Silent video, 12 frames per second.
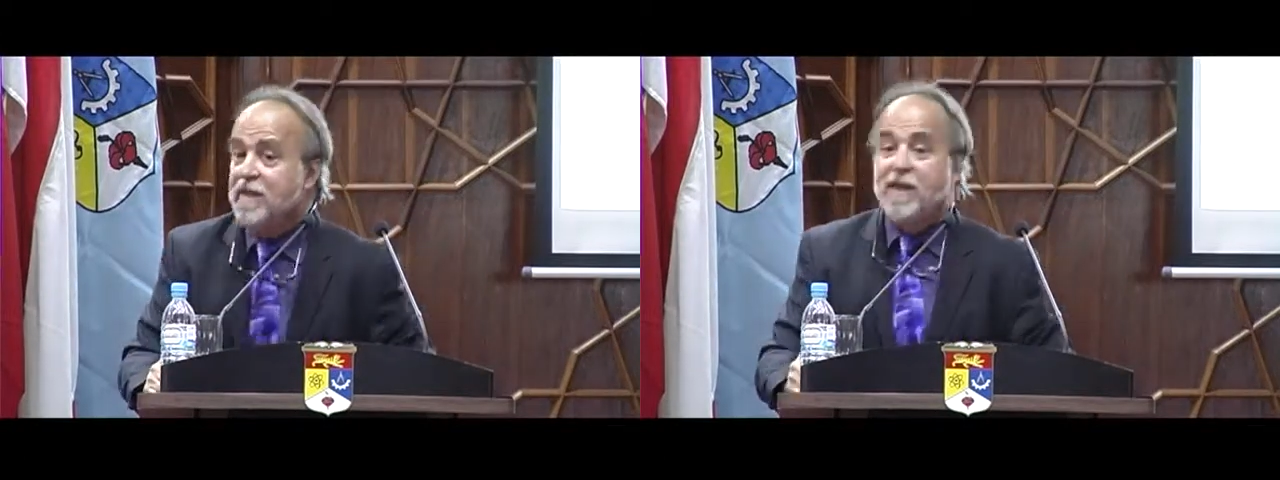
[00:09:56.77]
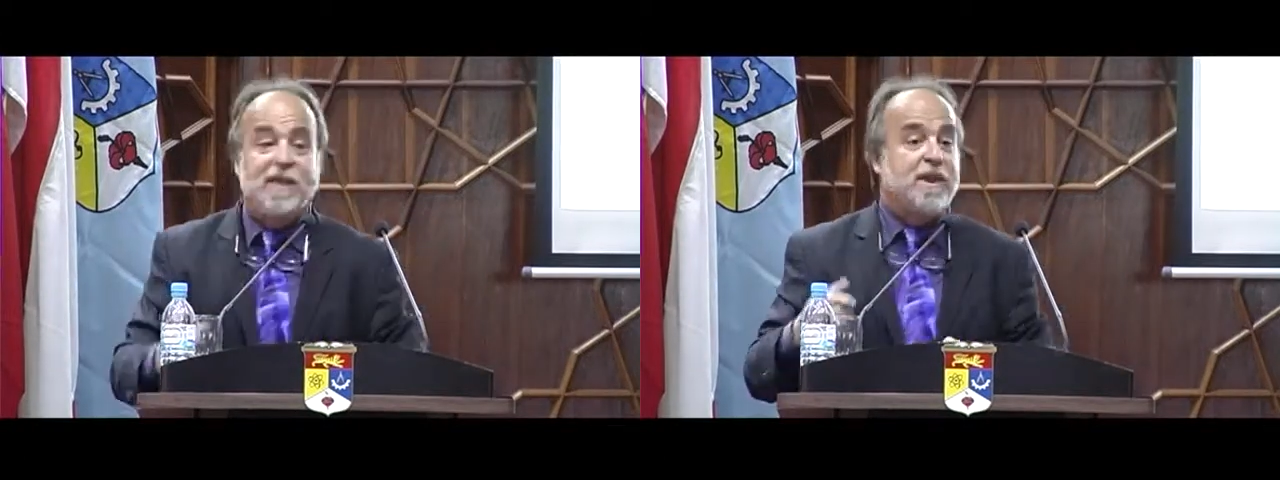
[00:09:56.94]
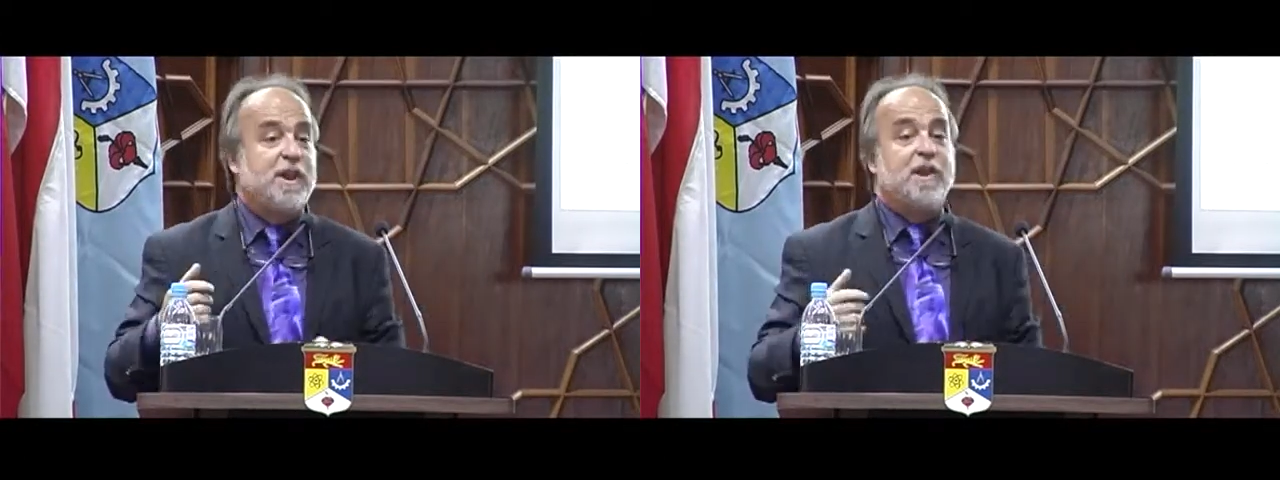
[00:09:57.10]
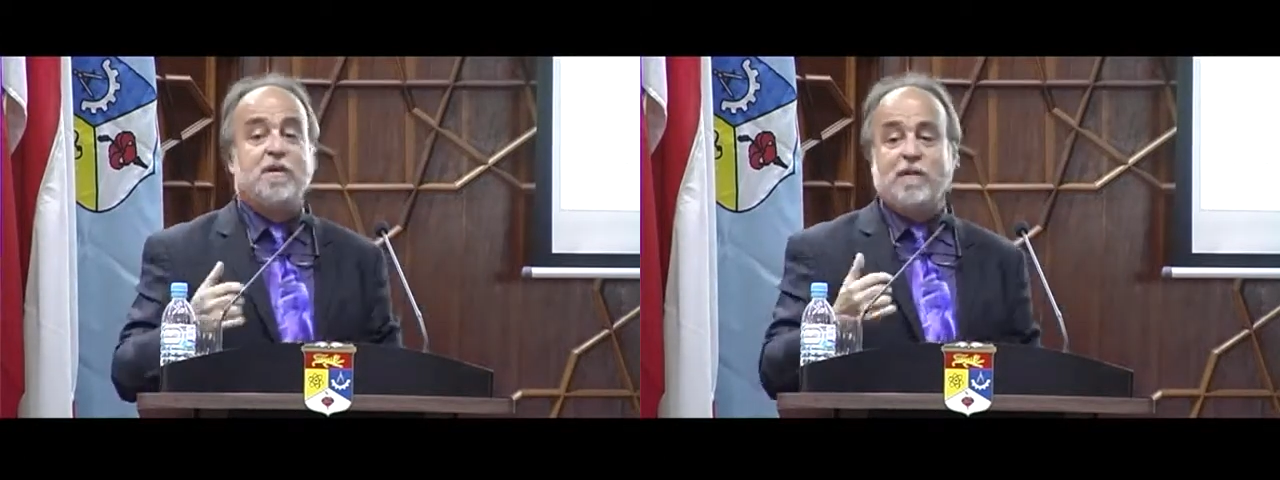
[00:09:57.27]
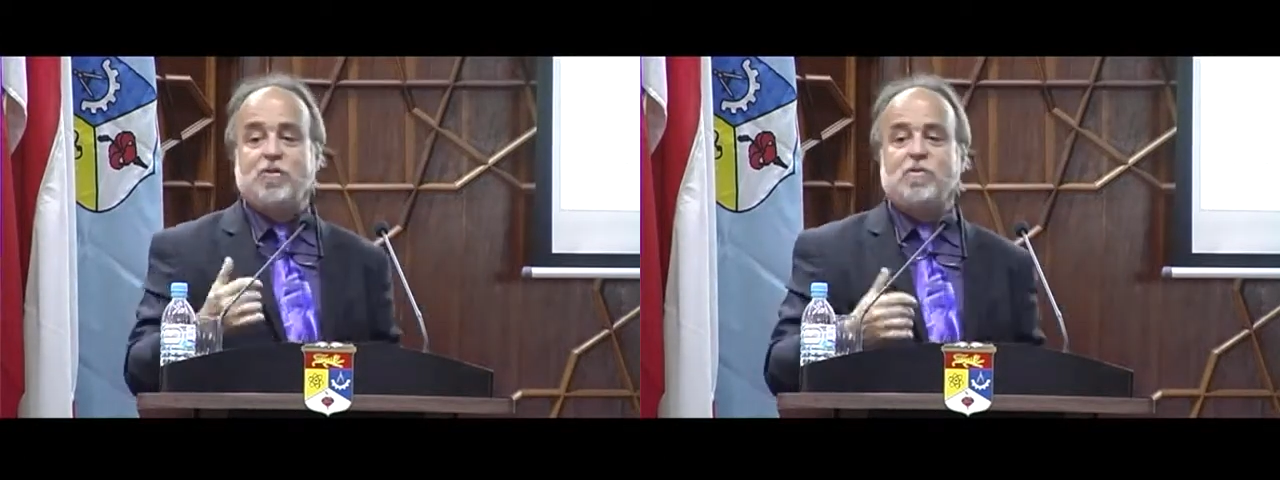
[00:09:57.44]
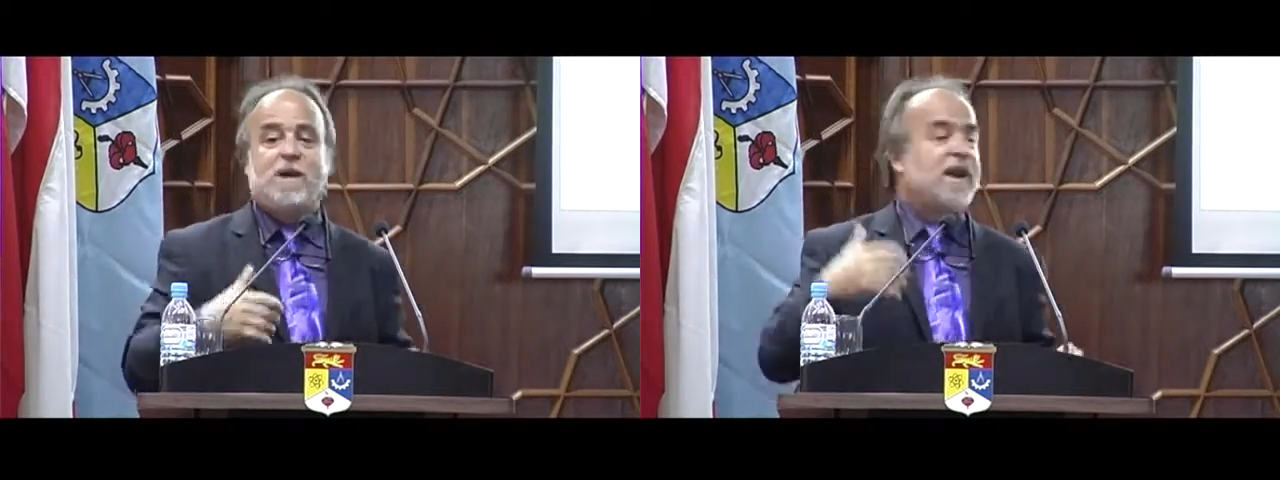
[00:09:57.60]
than that
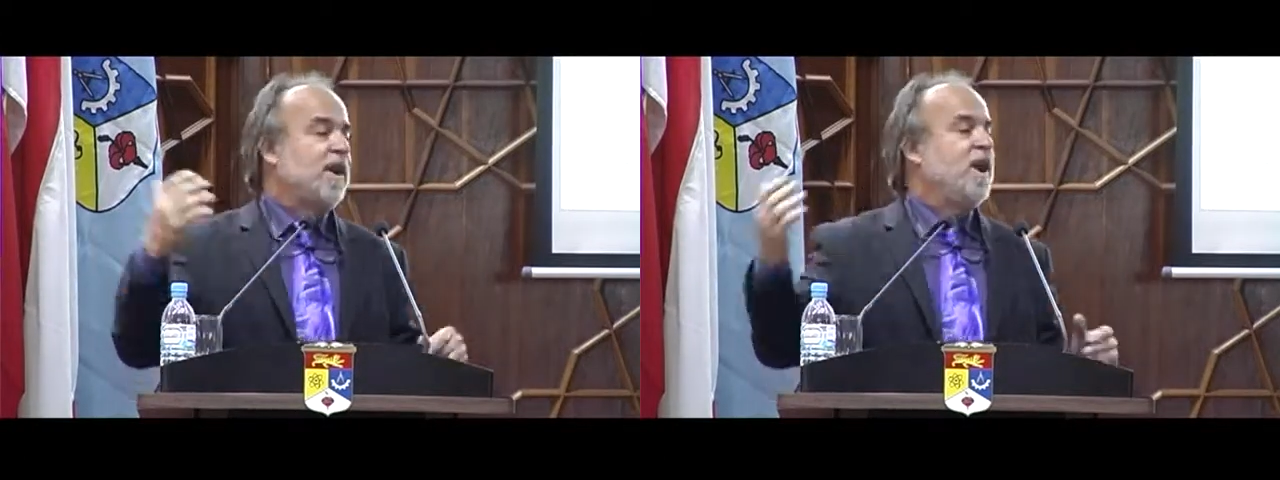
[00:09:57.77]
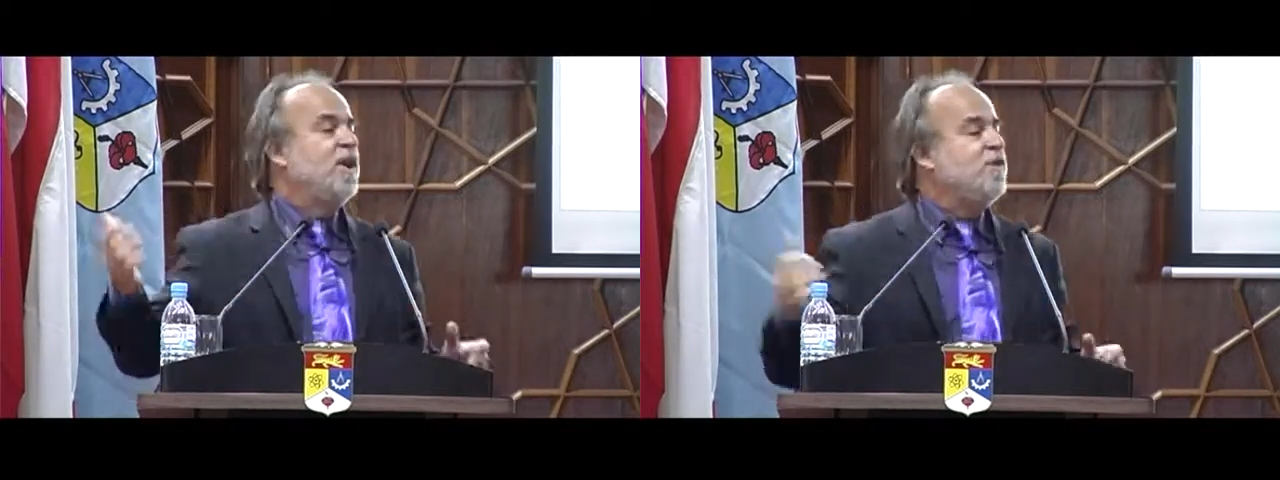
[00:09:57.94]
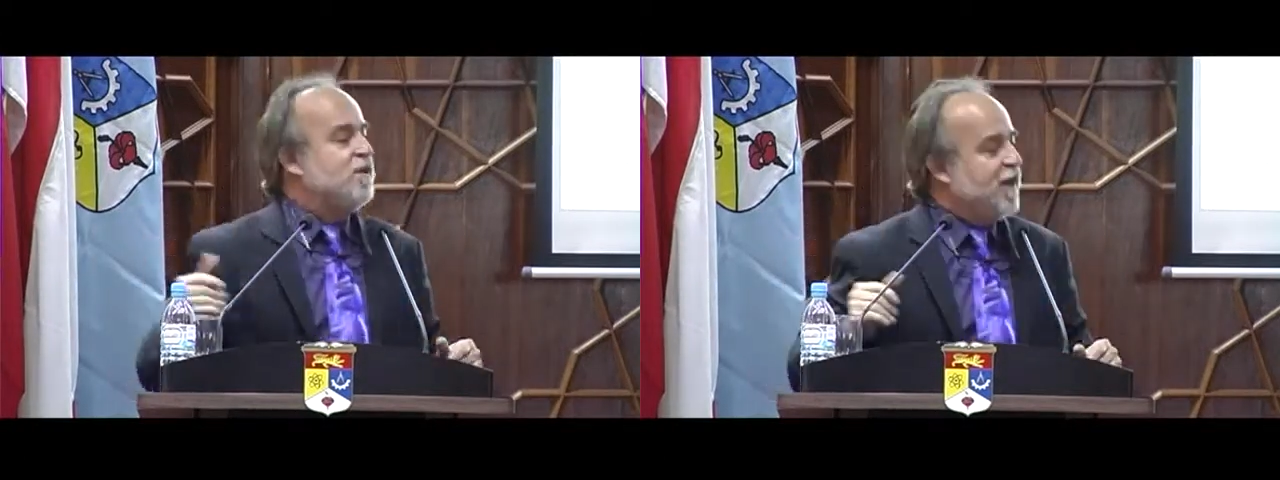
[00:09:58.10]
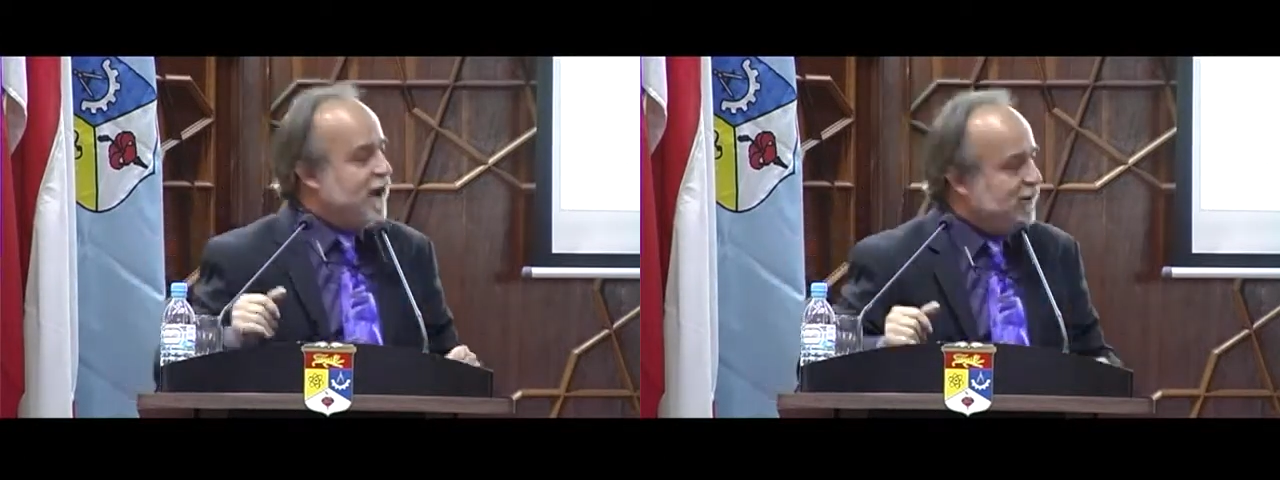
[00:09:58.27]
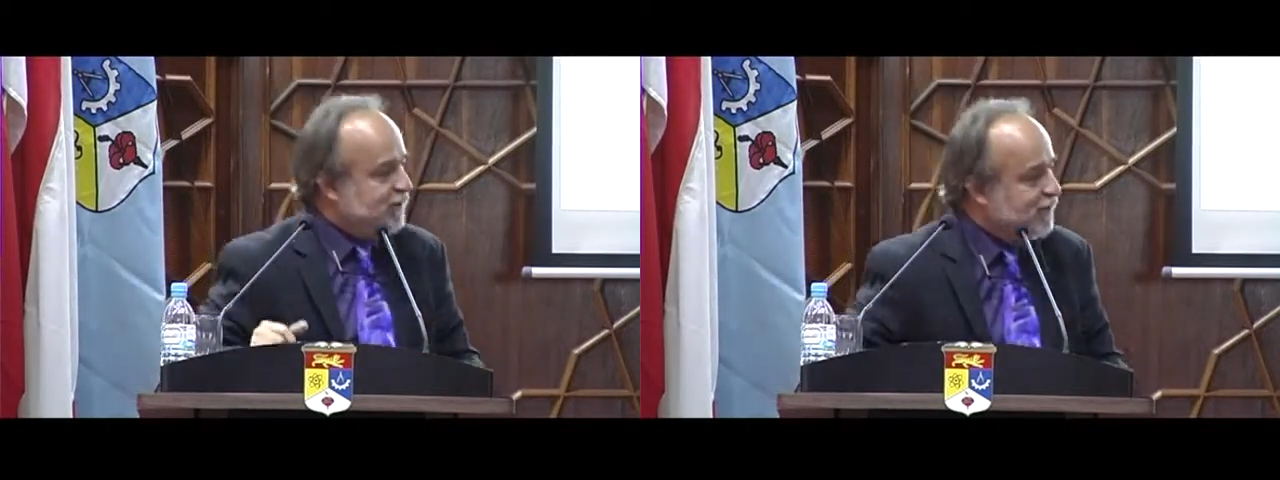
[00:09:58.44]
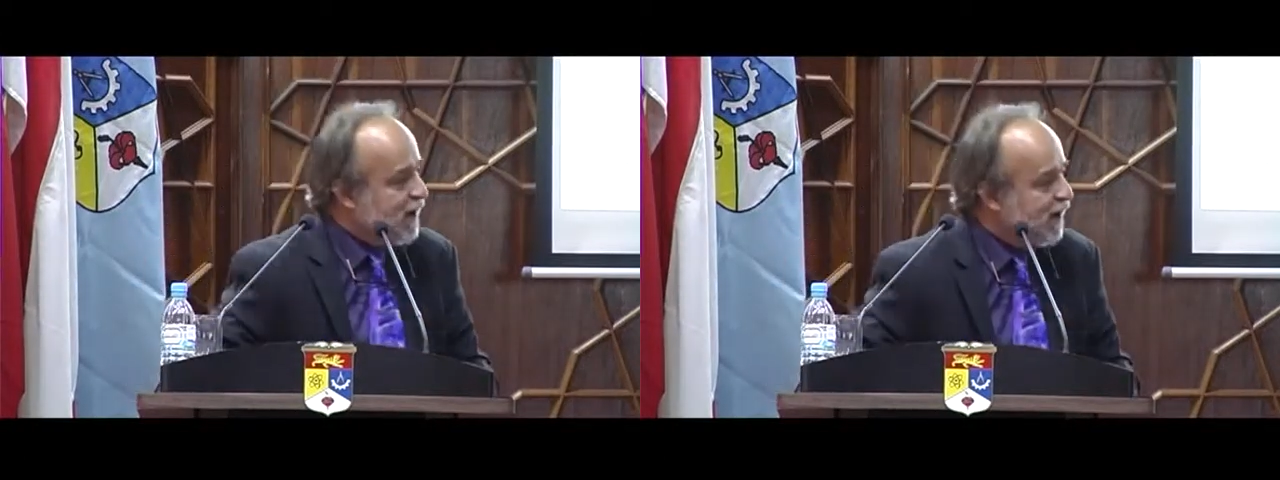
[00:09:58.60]
individual making
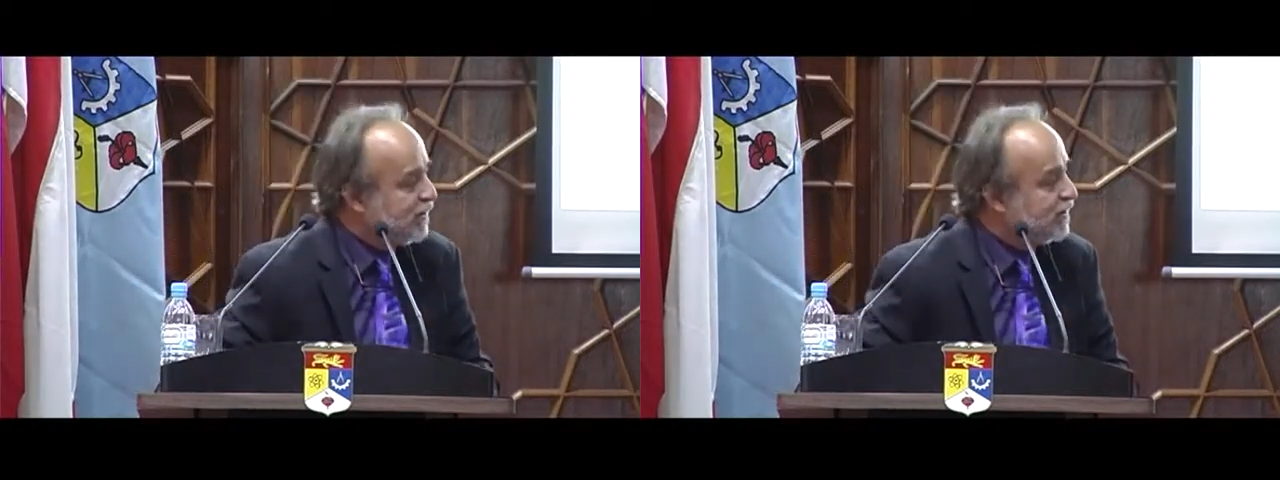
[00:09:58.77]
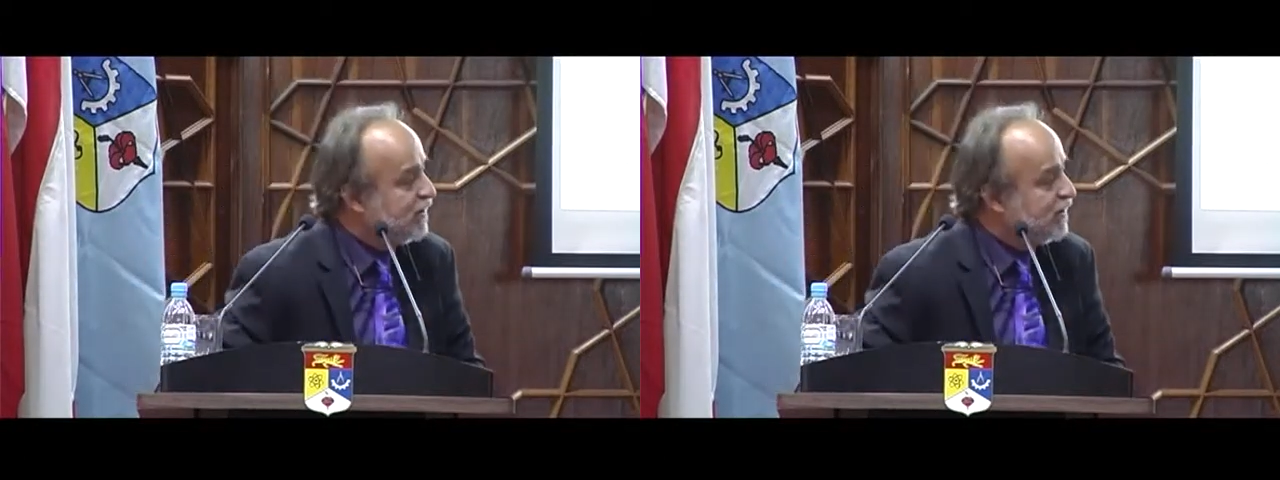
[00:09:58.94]
$100,000.